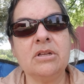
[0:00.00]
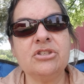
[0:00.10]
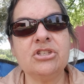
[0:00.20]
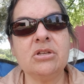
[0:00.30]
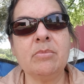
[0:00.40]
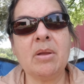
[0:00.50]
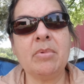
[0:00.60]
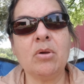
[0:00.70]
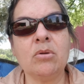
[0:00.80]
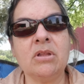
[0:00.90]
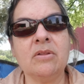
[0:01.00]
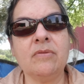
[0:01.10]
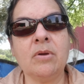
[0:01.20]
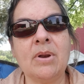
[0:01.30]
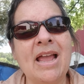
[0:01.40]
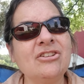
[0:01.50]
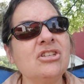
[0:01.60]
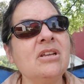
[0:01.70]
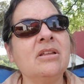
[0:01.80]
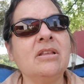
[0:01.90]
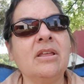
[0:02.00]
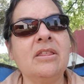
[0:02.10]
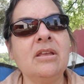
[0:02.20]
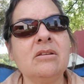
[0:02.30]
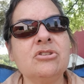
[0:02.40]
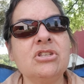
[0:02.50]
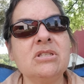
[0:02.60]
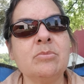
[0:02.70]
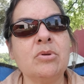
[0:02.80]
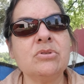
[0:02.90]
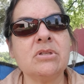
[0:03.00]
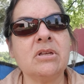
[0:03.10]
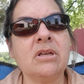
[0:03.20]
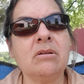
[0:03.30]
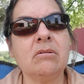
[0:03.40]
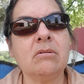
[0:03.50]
She might be holding the phone. Actually, I think she's mostly